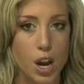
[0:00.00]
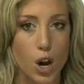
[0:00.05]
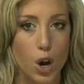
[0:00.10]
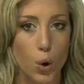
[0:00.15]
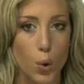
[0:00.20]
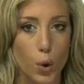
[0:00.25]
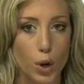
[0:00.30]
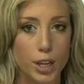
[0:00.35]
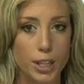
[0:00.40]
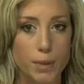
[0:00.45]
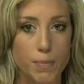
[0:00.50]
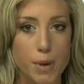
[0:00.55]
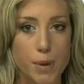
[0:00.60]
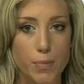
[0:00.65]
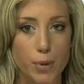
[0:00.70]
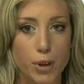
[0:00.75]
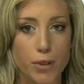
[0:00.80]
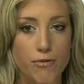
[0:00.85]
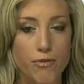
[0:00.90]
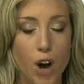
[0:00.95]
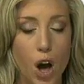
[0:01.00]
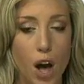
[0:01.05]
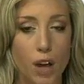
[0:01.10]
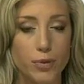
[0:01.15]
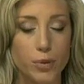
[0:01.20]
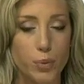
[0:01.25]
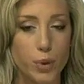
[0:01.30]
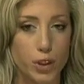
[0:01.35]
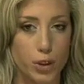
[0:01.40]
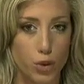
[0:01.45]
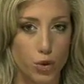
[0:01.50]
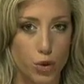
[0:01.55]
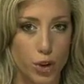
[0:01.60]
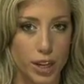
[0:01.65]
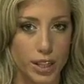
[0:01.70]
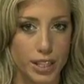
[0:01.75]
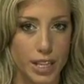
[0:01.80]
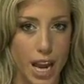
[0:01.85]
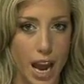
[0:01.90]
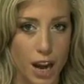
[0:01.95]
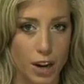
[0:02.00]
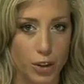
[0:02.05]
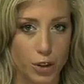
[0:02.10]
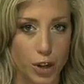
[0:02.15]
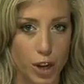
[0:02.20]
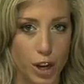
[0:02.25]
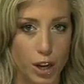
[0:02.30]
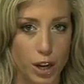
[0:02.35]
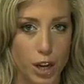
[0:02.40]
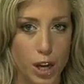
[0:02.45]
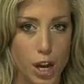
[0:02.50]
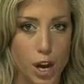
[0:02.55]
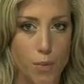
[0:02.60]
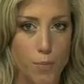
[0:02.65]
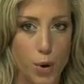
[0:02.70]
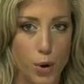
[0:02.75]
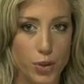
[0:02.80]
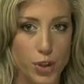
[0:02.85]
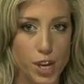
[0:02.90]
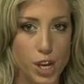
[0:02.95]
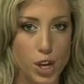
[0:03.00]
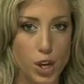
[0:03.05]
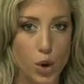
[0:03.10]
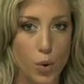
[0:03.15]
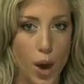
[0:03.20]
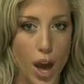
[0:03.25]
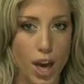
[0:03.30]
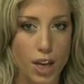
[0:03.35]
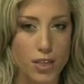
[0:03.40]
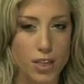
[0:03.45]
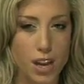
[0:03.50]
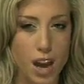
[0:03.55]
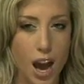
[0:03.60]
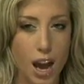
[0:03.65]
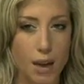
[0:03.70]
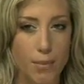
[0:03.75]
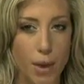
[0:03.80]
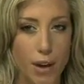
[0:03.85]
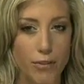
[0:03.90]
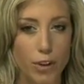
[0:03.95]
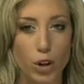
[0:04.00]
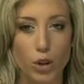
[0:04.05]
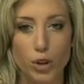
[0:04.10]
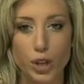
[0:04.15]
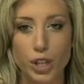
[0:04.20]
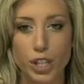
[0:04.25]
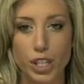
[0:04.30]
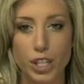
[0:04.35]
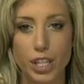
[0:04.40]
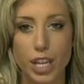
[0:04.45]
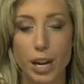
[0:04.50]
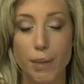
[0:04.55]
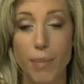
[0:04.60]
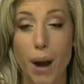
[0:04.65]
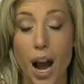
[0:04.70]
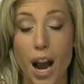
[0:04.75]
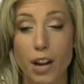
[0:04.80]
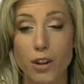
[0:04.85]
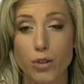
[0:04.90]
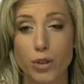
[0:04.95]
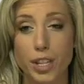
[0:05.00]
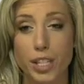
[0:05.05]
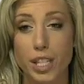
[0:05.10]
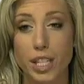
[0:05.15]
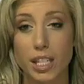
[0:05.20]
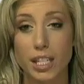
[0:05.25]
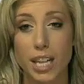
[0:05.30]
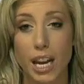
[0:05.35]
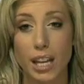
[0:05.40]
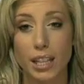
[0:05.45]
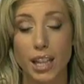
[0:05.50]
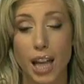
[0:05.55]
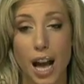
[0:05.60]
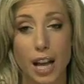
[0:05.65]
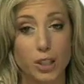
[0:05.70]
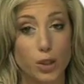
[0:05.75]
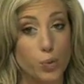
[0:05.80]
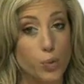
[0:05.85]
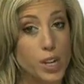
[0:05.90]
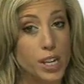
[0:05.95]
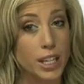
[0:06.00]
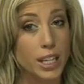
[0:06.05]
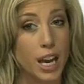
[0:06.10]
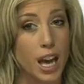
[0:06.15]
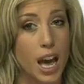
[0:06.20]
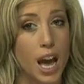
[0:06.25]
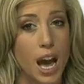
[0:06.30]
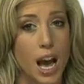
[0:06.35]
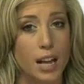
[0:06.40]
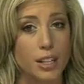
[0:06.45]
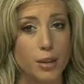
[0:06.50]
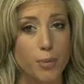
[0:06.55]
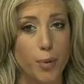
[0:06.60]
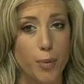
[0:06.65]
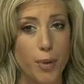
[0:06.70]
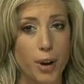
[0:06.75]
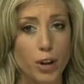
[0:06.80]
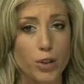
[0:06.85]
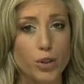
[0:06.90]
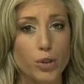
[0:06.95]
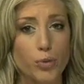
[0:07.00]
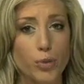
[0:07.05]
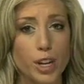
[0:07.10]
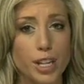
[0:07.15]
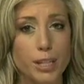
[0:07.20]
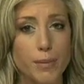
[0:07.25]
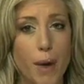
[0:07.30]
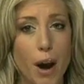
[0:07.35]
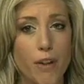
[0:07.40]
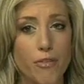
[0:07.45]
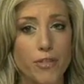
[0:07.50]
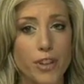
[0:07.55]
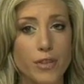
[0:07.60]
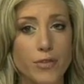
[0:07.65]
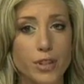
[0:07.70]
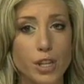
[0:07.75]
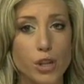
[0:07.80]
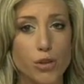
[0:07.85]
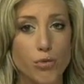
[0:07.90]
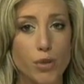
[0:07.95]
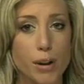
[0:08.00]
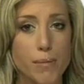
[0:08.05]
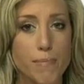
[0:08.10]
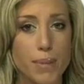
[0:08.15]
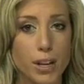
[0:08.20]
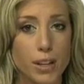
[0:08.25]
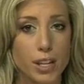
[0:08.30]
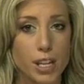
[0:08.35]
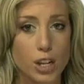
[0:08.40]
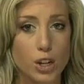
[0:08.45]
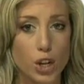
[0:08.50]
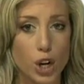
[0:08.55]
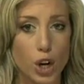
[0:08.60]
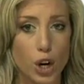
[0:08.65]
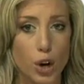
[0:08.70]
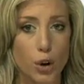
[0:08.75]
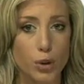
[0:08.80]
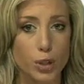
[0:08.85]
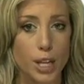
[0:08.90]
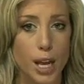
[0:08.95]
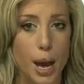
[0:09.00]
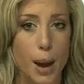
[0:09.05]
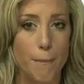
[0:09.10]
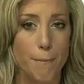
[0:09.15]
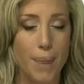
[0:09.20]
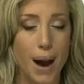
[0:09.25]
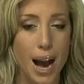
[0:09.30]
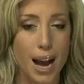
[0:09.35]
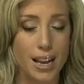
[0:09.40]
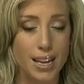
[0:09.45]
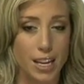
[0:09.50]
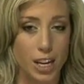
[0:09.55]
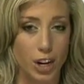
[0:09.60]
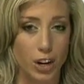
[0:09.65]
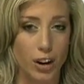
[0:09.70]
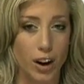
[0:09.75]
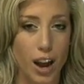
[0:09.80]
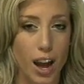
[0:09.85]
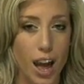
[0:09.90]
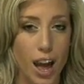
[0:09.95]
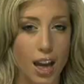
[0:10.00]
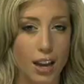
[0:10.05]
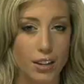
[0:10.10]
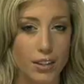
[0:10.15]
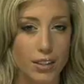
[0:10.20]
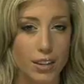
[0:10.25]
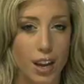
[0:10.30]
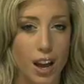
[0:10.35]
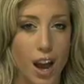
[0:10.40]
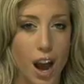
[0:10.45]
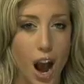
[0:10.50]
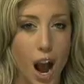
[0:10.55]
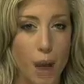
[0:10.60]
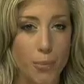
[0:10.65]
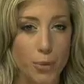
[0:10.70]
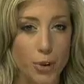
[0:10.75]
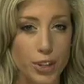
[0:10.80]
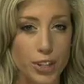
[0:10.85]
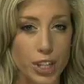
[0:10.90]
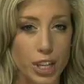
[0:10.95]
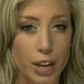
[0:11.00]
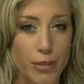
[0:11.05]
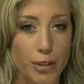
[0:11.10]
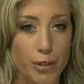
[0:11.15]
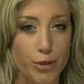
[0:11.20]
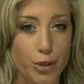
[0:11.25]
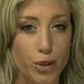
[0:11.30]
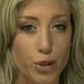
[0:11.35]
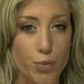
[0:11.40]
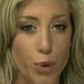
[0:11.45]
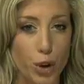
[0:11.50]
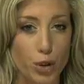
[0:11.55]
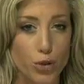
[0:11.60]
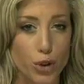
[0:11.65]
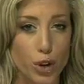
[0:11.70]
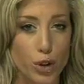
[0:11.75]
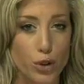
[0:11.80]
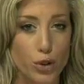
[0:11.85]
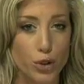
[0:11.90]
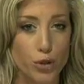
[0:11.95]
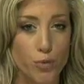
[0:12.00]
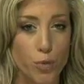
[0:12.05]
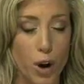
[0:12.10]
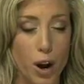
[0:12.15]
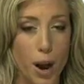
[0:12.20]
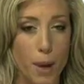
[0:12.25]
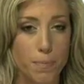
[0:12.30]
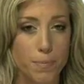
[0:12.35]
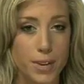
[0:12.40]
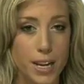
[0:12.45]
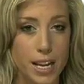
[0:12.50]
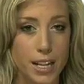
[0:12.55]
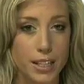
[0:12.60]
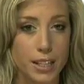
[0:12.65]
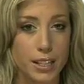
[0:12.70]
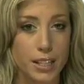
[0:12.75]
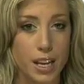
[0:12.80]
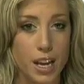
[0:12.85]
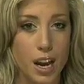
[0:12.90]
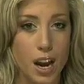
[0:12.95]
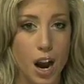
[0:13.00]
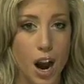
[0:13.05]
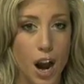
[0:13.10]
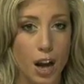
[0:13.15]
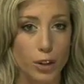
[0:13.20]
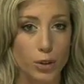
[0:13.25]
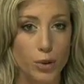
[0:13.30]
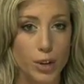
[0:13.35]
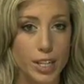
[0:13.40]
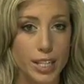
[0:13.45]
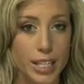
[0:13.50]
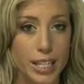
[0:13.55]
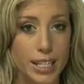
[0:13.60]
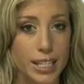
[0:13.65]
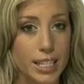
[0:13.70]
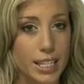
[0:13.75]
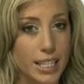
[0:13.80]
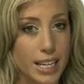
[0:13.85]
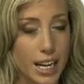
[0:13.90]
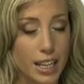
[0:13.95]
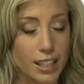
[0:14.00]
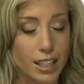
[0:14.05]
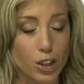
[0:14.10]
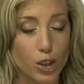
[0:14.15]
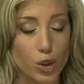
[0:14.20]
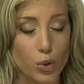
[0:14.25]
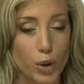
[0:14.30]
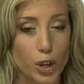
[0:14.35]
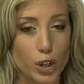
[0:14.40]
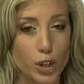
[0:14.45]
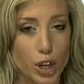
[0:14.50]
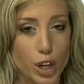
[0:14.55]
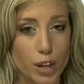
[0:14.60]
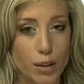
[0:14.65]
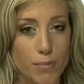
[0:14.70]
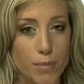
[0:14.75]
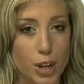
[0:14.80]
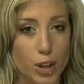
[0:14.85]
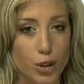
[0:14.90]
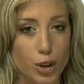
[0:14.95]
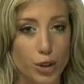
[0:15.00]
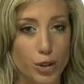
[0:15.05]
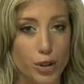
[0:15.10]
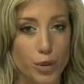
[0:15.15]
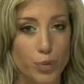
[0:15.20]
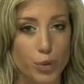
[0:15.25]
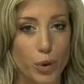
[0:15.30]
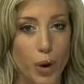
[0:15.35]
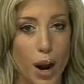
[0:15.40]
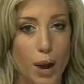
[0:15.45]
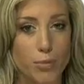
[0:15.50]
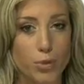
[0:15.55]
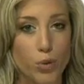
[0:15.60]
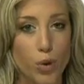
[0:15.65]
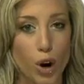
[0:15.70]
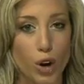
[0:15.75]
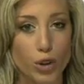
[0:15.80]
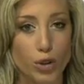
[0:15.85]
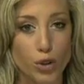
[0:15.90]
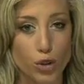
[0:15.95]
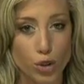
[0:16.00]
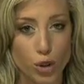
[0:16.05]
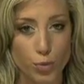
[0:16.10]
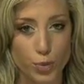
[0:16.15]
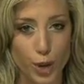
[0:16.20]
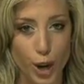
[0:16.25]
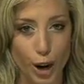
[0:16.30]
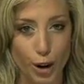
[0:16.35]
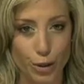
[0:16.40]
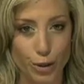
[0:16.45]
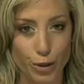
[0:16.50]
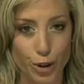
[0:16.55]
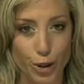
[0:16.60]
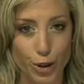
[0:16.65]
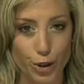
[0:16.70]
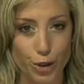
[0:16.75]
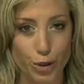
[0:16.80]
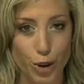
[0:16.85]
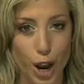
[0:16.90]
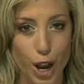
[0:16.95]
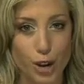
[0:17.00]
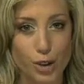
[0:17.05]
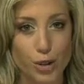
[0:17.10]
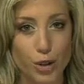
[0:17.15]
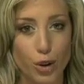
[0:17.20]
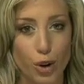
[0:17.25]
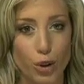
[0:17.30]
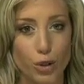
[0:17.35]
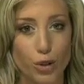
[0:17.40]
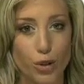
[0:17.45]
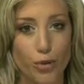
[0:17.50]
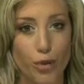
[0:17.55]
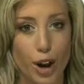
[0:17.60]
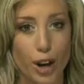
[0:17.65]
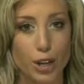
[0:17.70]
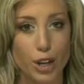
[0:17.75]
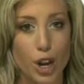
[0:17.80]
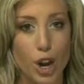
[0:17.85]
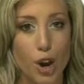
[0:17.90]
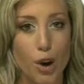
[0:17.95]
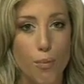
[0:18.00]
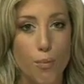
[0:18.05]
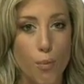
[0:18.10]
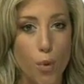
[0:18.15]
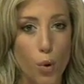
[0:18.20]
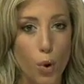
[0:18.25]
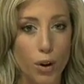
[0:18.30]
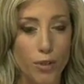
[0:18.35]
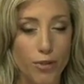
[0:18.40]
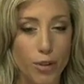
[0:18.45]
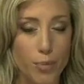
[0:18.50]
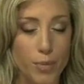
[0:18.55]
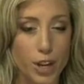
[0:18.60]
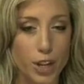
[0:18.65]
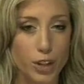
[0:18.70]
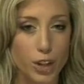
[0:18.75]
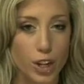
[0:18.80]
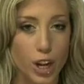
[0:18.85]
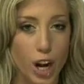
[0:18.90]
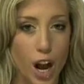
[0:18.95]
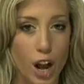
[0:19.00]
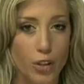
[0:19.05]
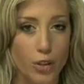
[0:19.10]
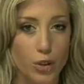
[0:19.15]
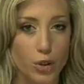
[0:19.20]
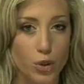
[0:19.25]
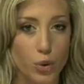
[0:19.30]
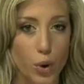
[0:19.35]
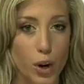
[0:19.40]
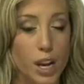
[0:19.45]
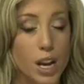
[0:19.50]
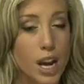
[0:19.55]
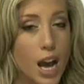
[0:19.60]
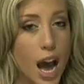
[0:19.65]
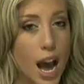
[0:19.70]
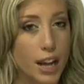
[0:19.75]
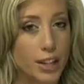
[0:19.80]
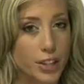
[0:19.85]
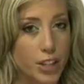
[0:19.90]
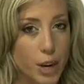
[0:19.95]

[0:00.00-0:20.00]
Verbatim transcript: according to people involved with the transaction. Both the EU and the IMF agreed to stand behind Greece's debt last week as it prepares to raise about 53 billion euros by year end. I'm Christy Duffy for SmarTrend News. For more updates on Greece's debt situation, Make sure you're subscribed to our YouTube channel, Trade the Trend. You can also find more information on this story at